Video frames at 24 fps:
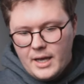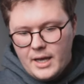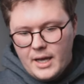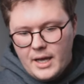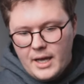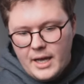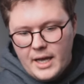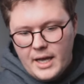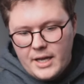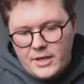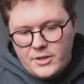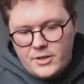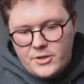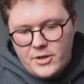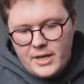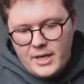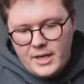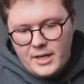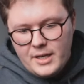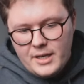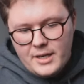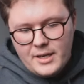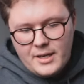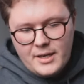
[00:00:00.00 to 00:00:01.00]

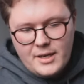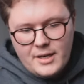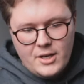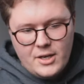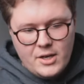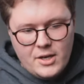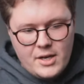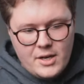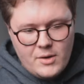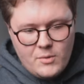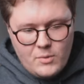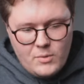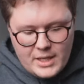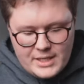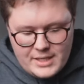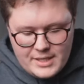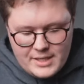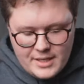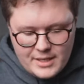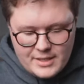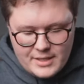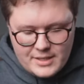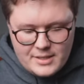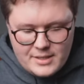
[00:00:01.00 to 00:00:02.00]
Henry, look, what's
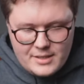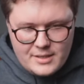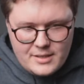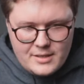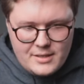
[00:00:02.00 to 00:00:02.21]
this?